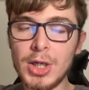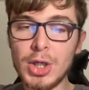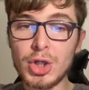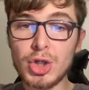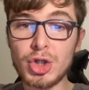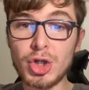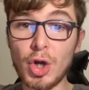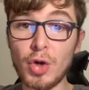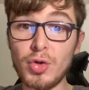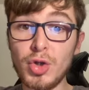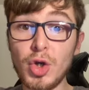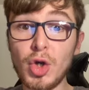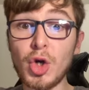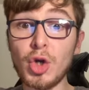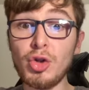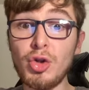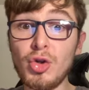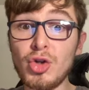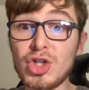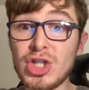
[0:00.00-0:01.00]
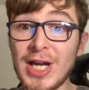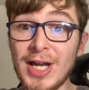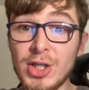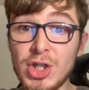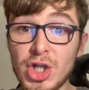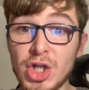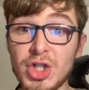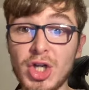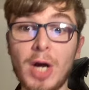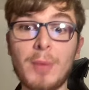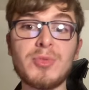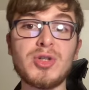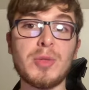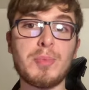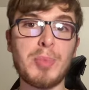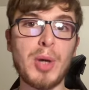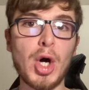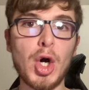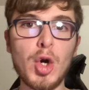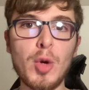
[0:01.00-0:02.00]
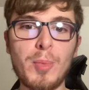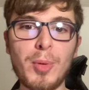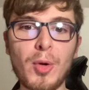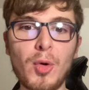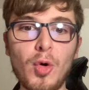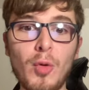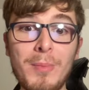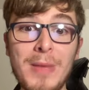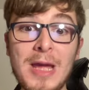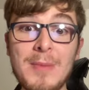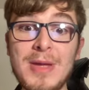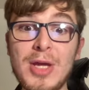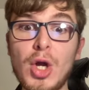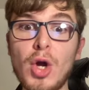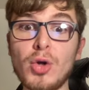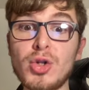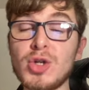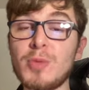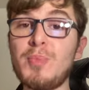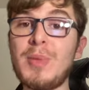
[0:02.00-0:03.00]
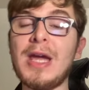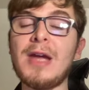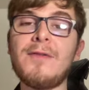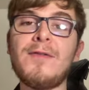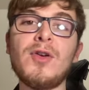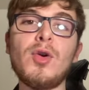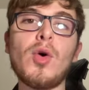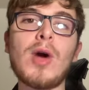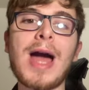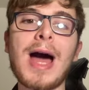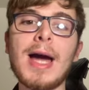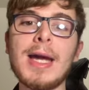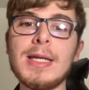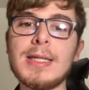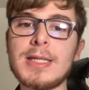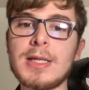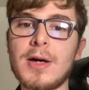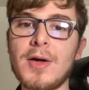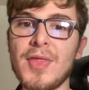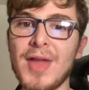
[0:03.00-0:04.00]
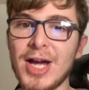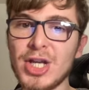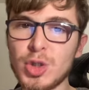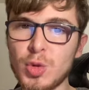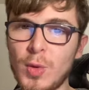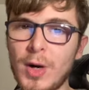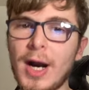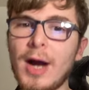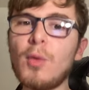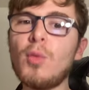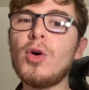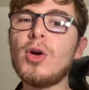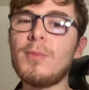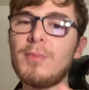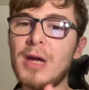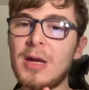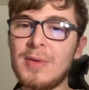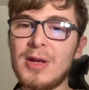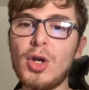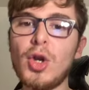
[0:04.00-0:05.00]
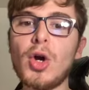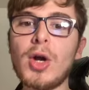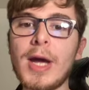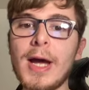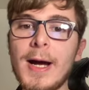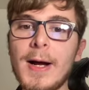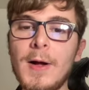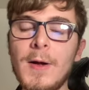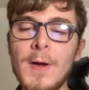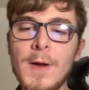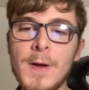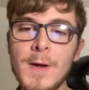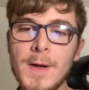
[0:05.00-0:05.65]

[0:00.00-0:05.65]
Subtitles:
So you could do Sanchez up to Pope, or maybe go to Pickford or Gaeta. That's where I would maybe look at.